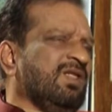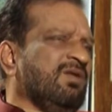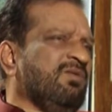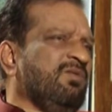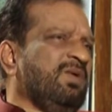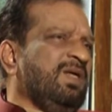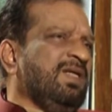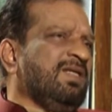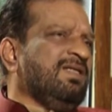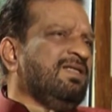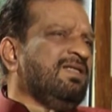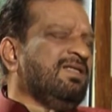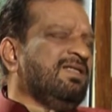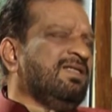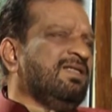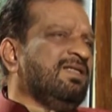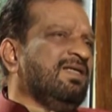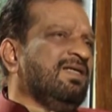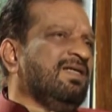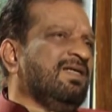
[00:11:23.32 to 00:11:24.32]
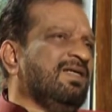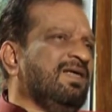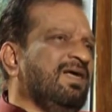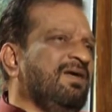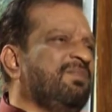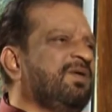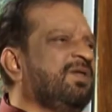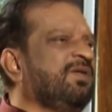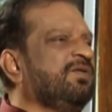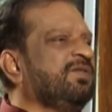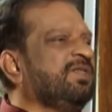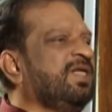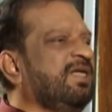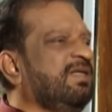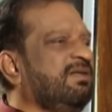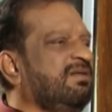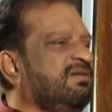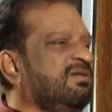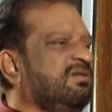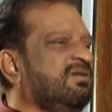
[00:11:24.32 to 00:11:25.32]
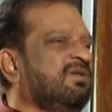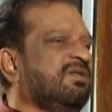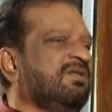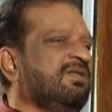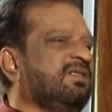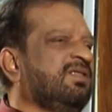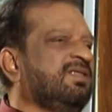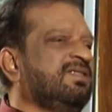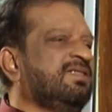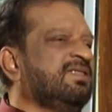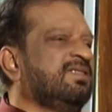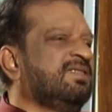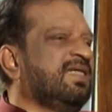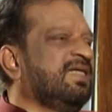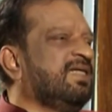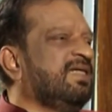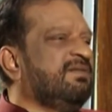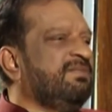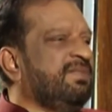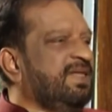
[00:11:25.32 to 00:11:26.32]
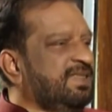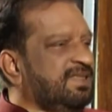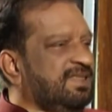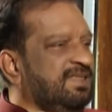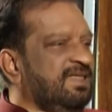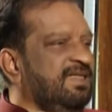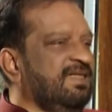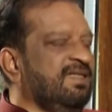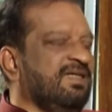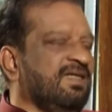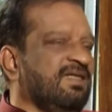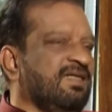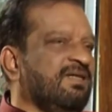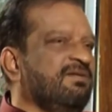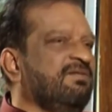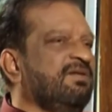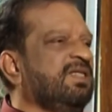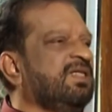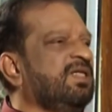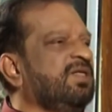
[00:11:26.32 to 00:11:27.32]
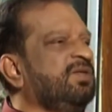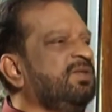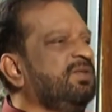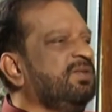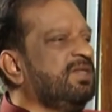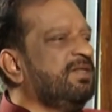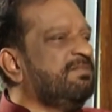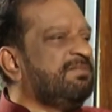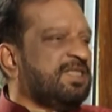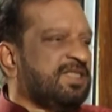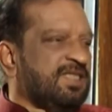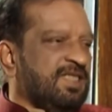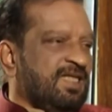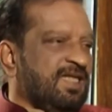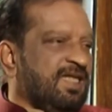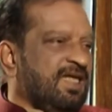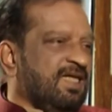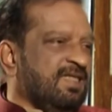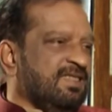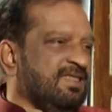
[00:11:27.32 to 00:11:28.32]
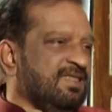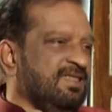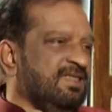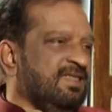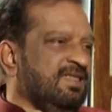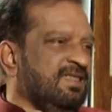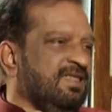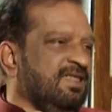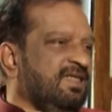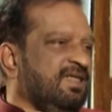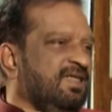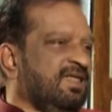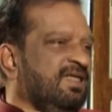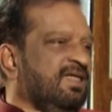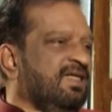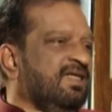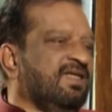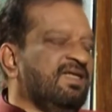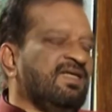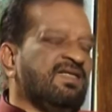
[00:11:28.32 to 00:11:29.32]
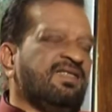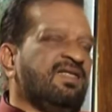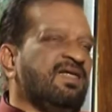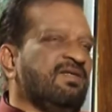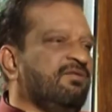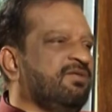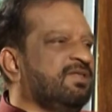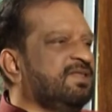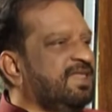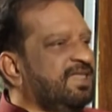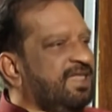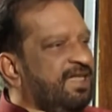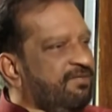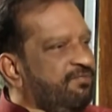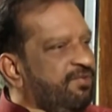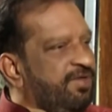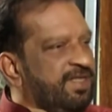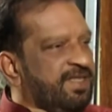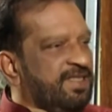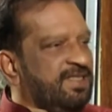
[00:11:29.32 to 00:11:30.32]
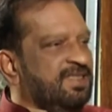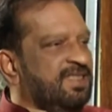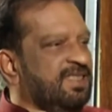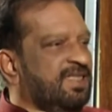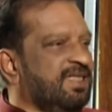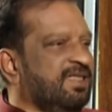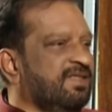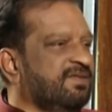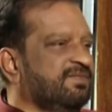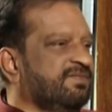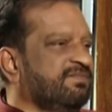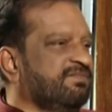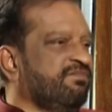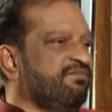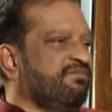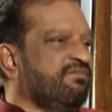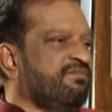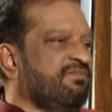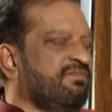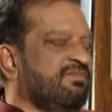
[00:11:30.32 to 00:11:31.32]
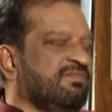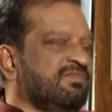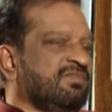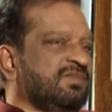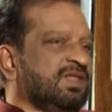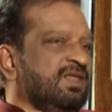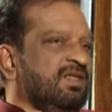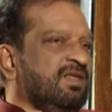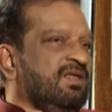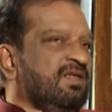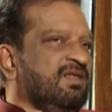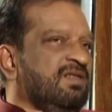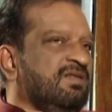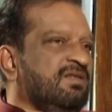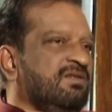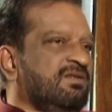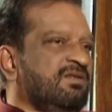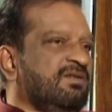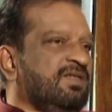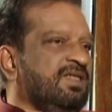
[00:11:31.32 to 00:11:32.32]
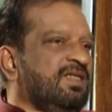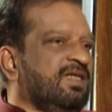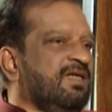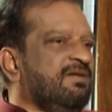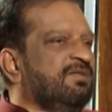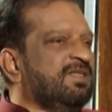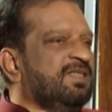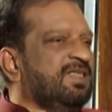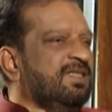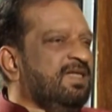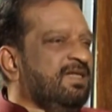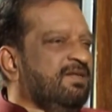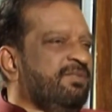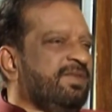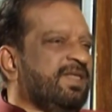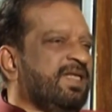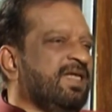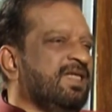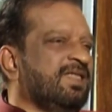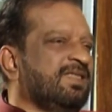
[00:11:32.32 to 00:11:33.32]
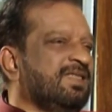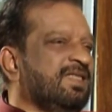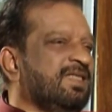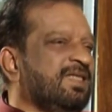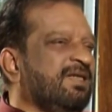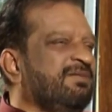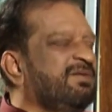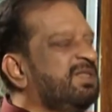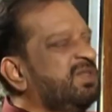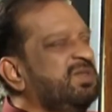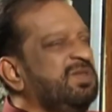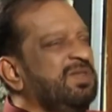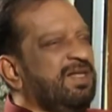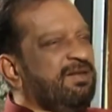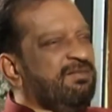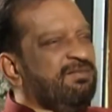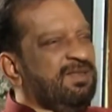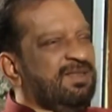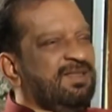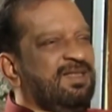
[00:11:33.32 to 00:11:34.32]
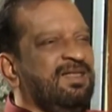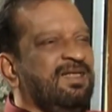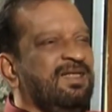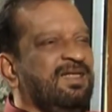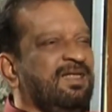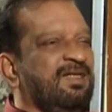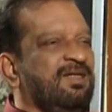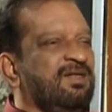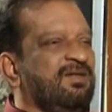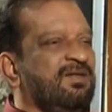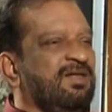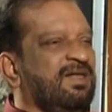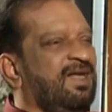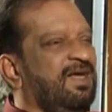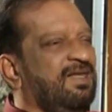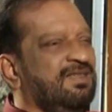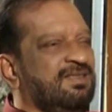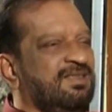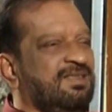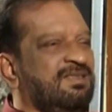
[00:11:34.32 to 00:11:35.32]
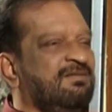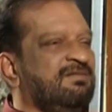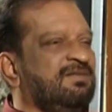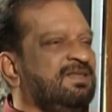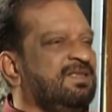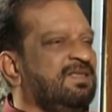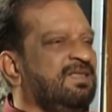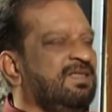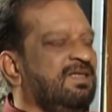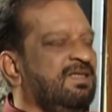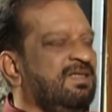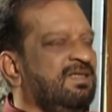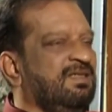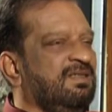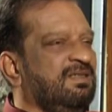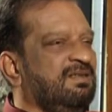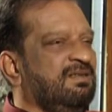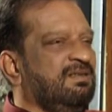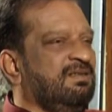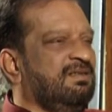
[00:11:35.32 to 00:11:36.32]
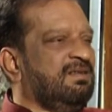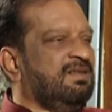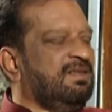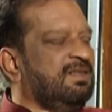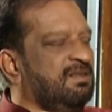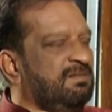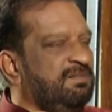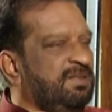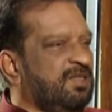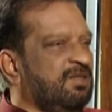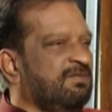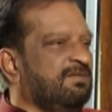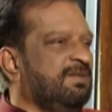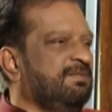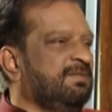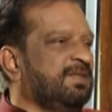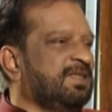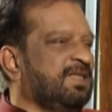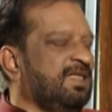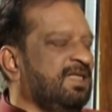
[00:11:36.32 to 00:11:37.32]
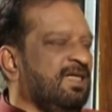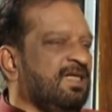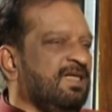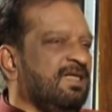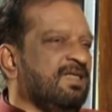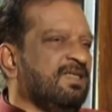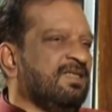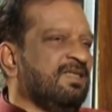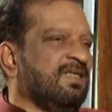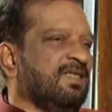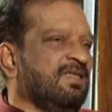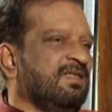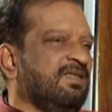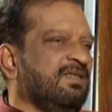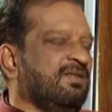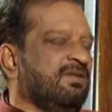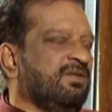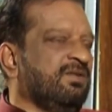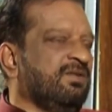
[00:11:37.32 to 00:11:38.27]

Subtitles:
what happened was I thought of the second best thing. I went into commercial art. Right, that was in advertising. So then I was in advertising. I was doing everything like, client servicing, a little bit of commercial art and,